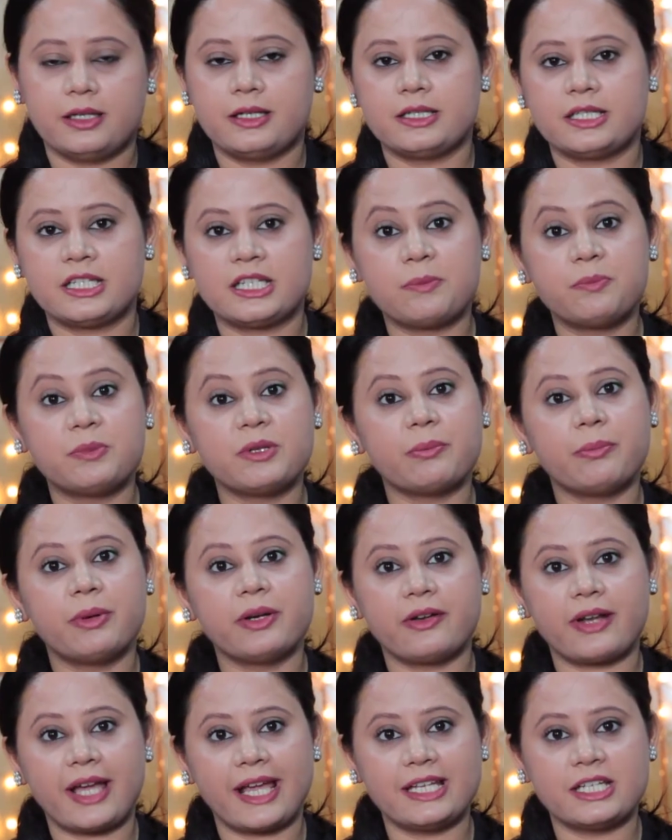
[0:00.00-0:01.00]
Tip number
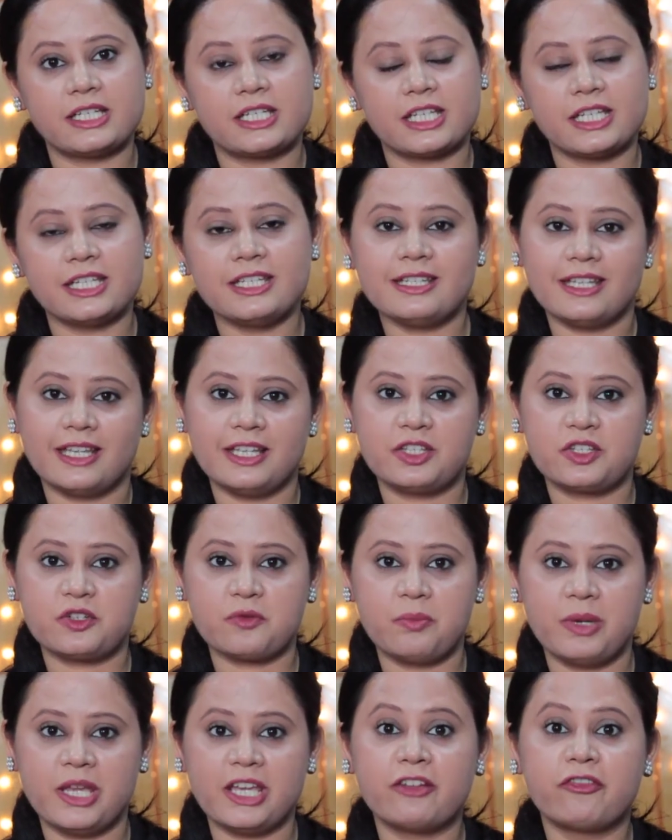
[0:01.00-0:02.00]
19 is to
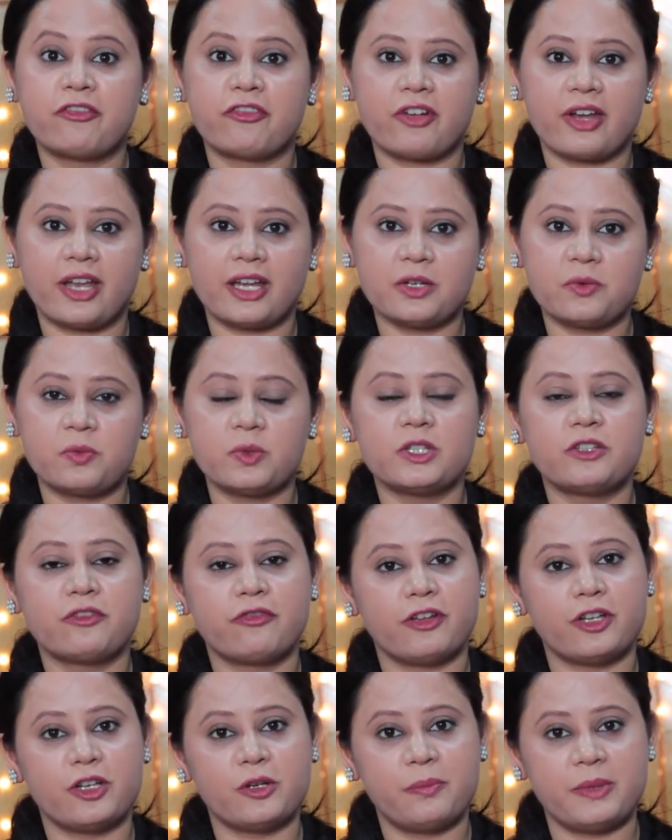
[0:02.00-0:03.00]
make friends with
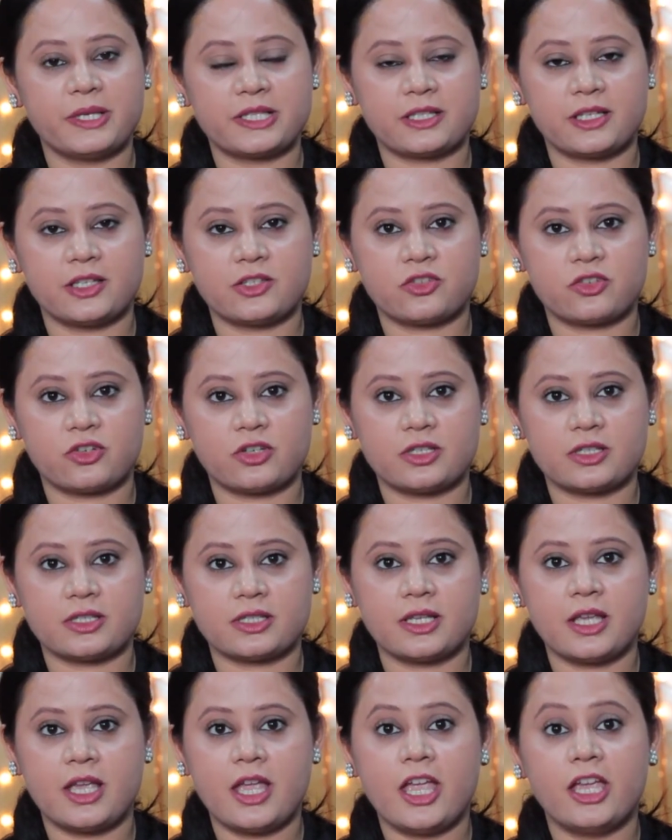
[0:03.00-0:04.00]
fellow passengers.
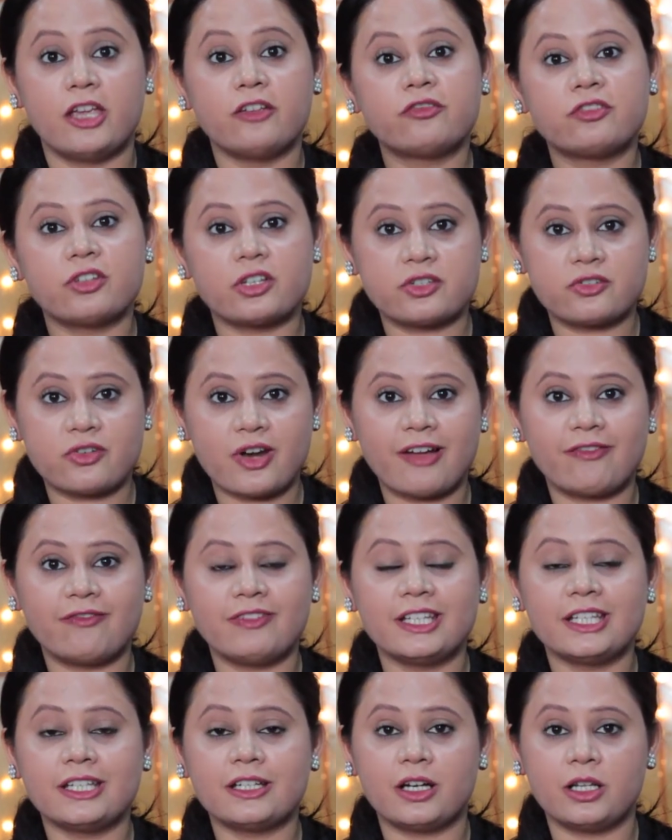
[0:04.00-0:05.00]
If you're
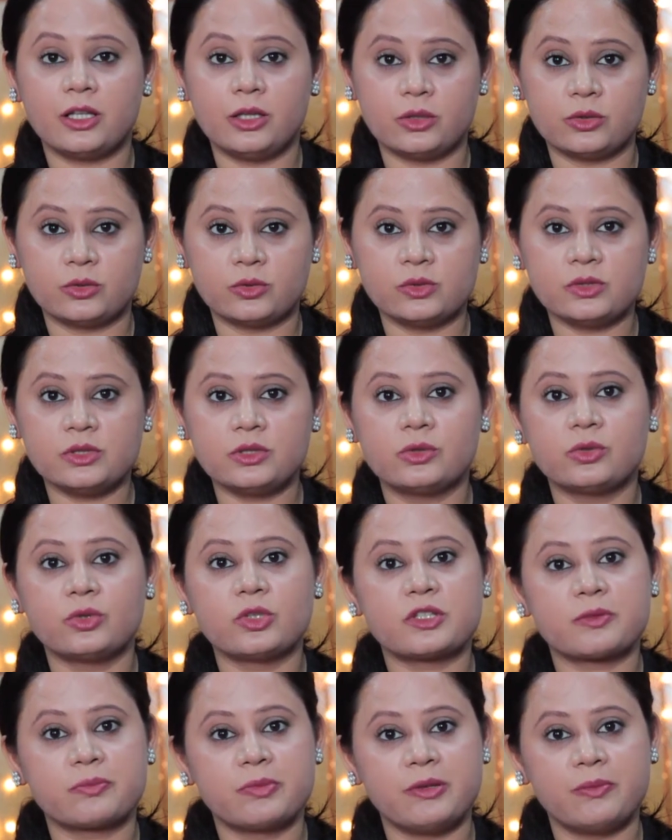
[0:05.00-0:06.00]
traveling alone,
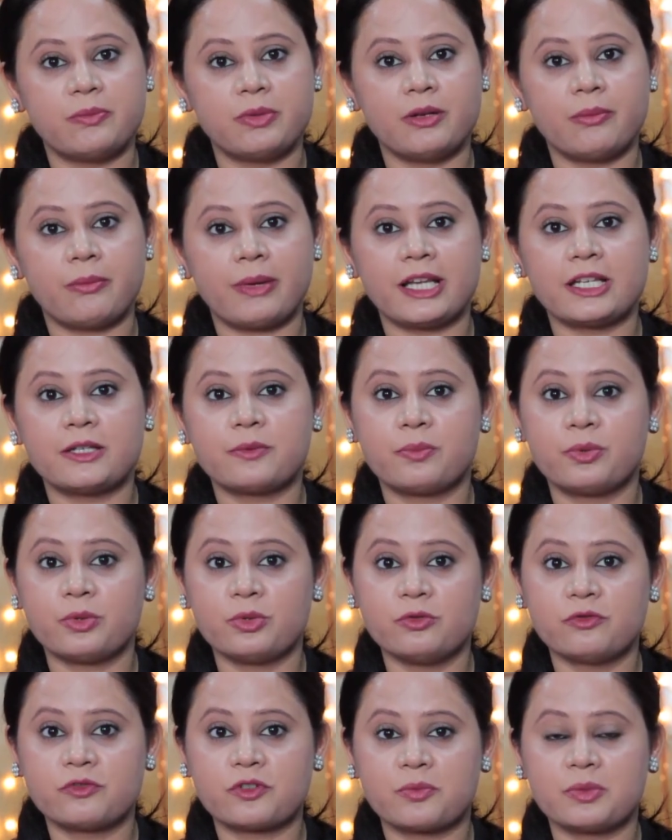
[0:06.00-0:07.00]
those people might
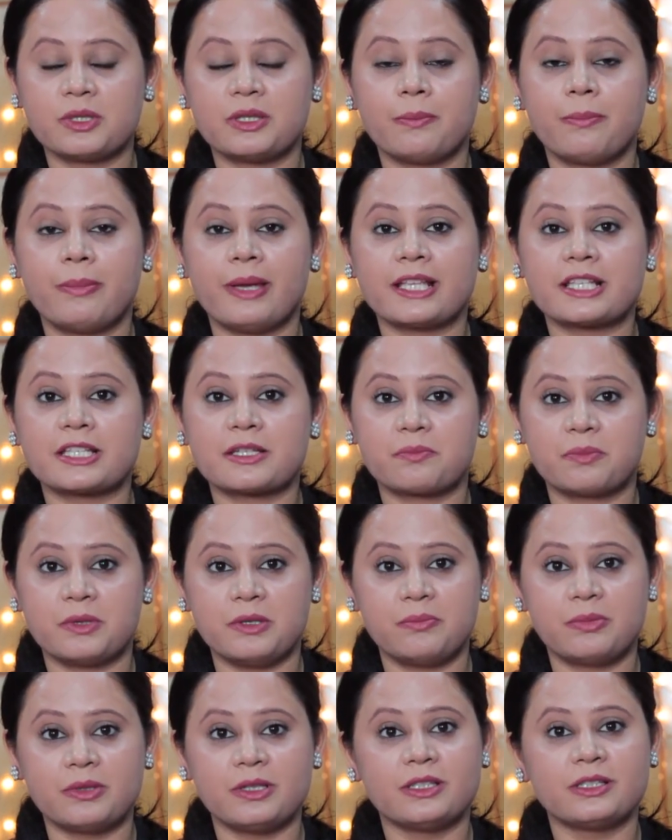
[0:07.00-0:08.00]
prove to be the best
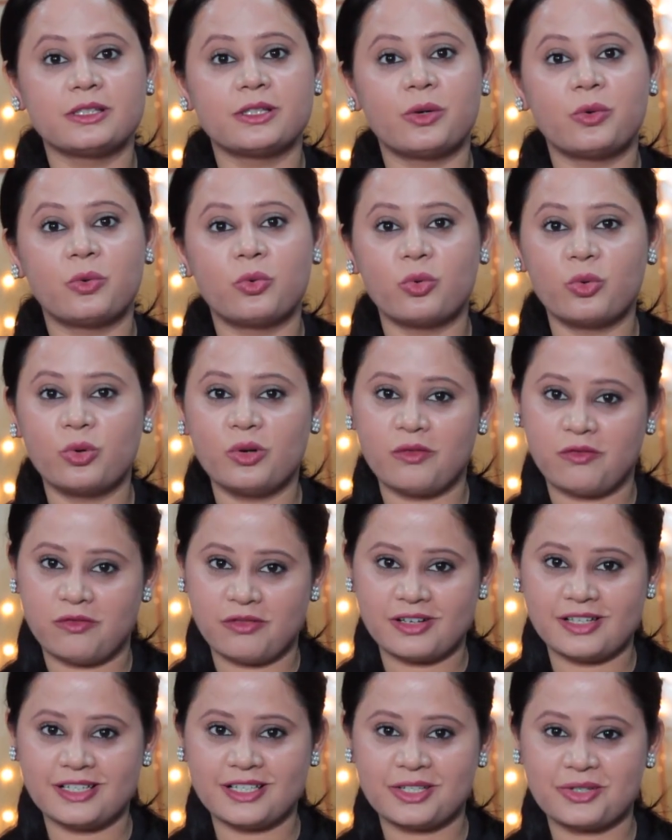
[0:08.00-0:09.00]
people in the whole
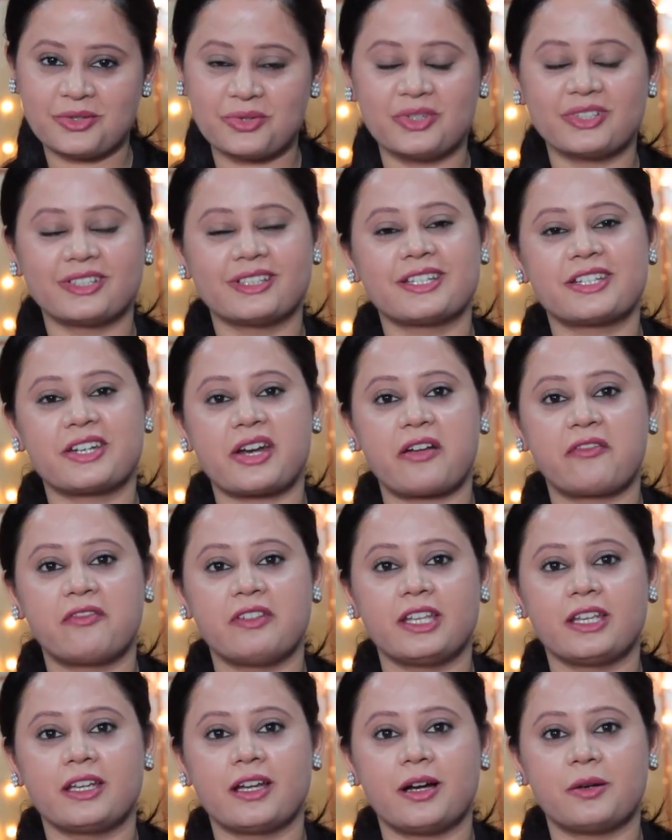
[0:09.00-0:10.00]
world during the
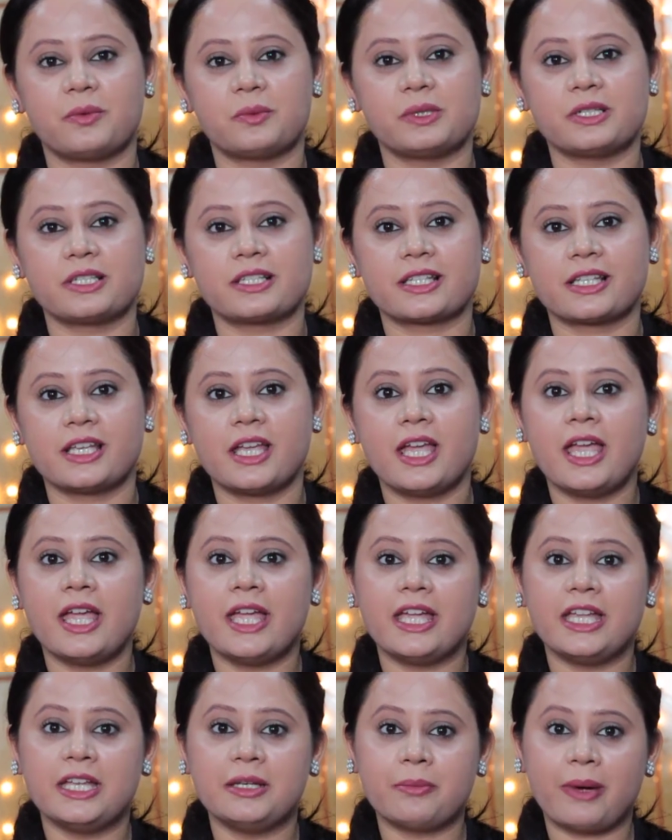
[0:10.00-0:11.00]
traveling hours.
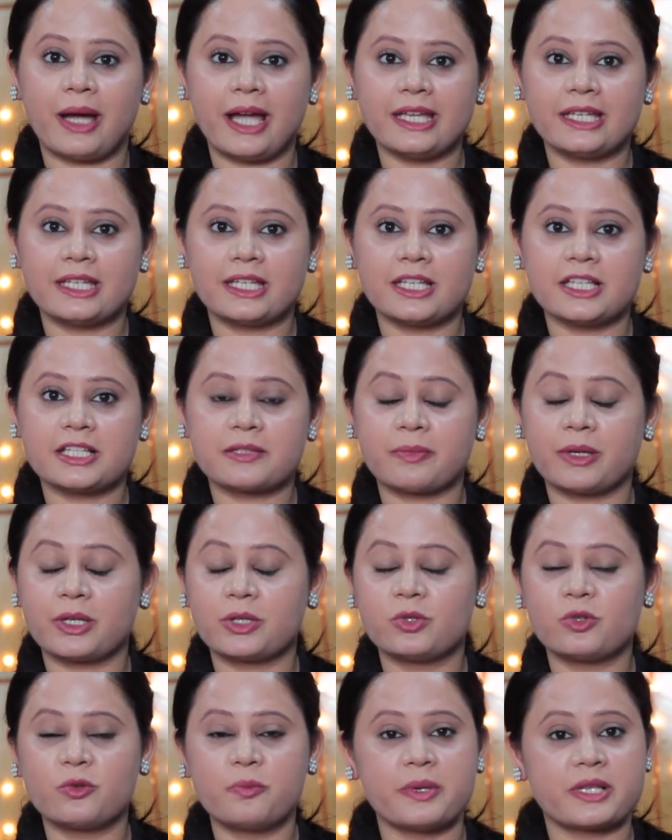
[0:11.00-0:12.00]
In my case, my
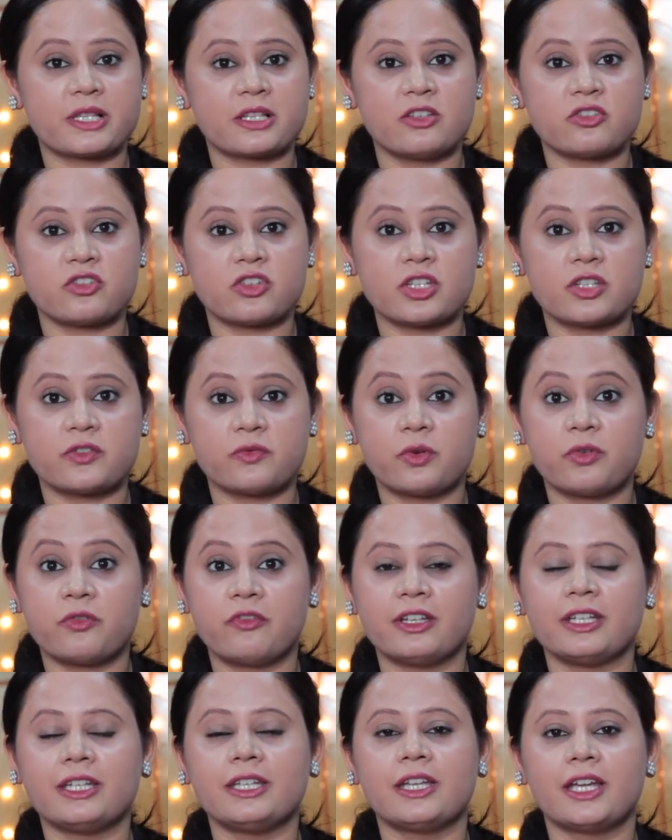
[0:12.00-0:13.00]
co-passengers were
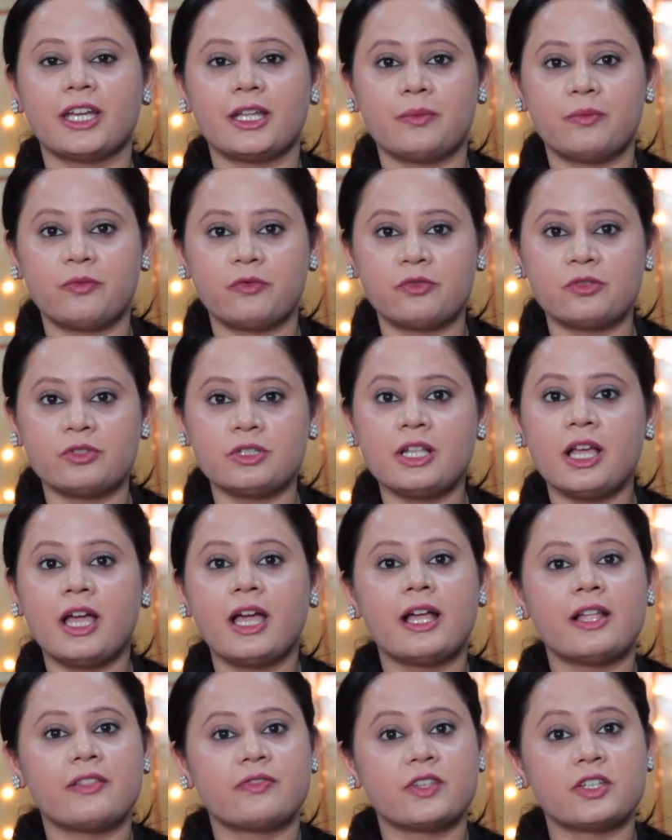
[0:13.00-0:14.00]
very helpful.
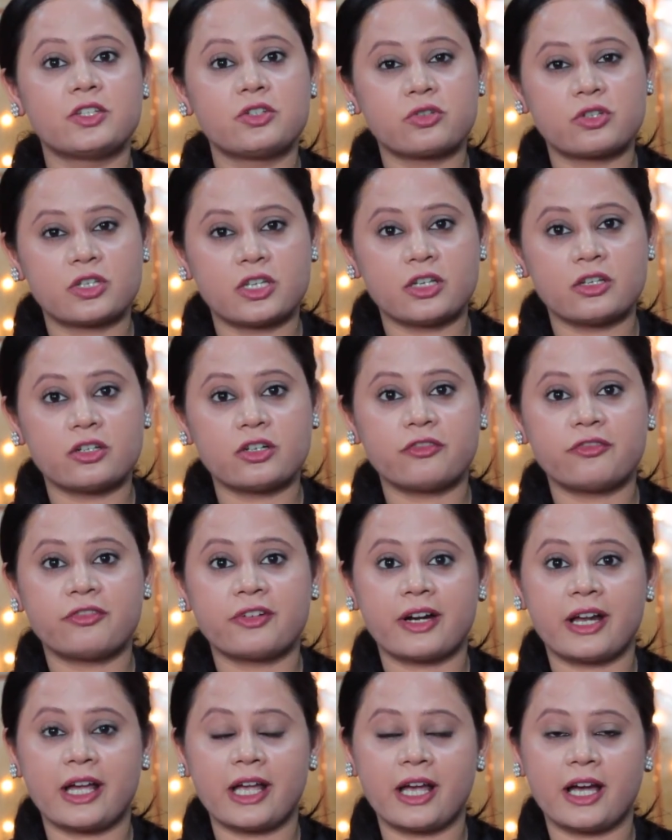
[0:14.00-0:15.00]
They took care of
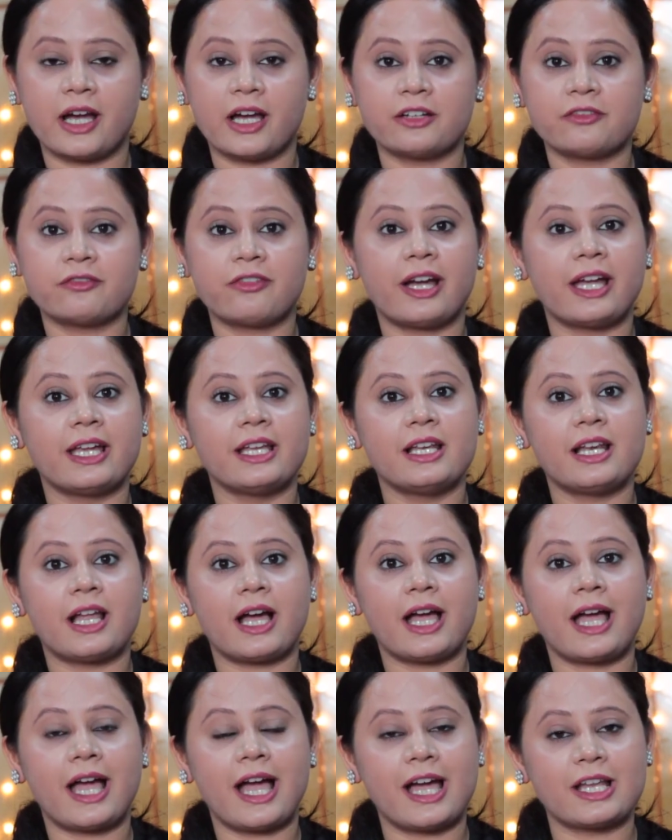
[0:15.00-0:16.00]
Rayaan while I
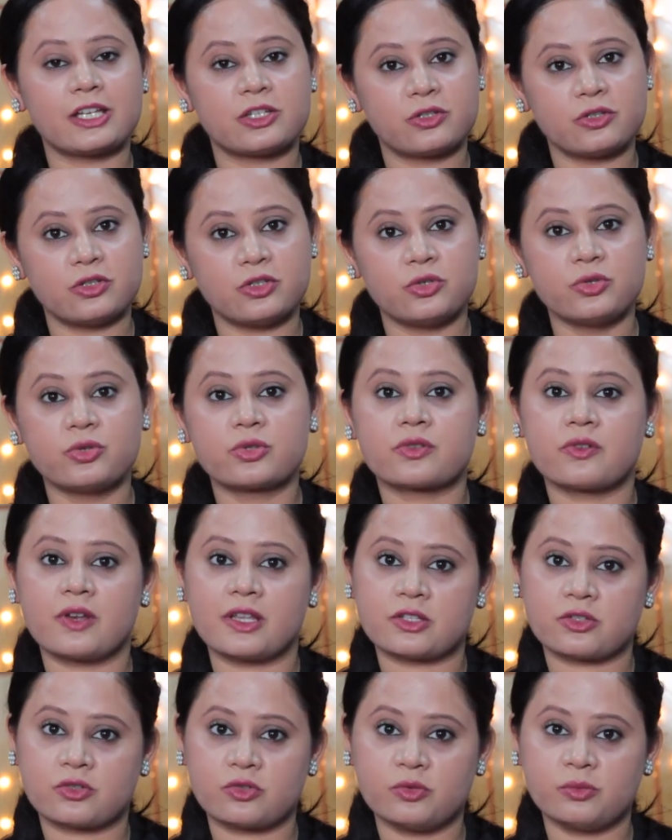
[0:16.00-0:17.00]
had to use
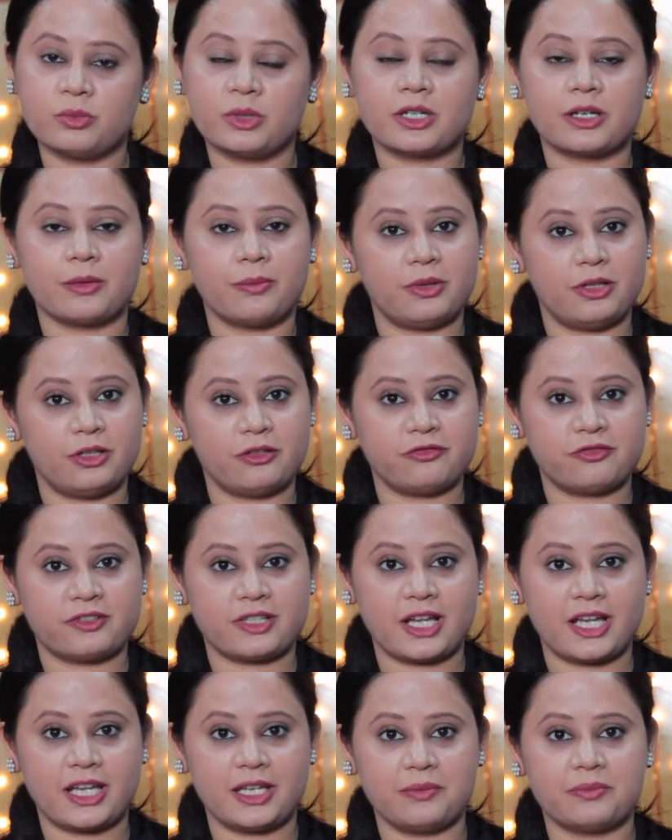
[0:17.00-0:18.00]
restroom a couple of
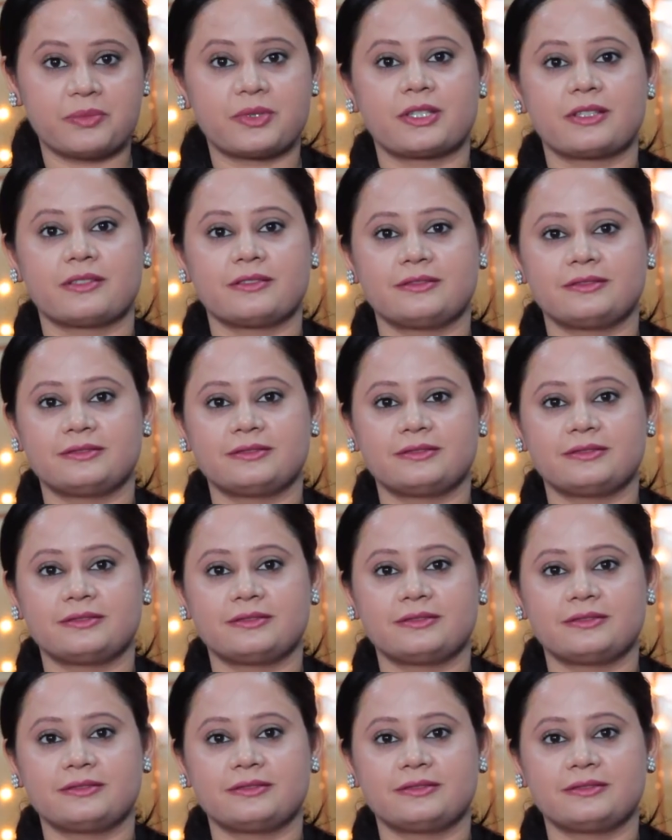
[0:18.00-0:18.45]
times.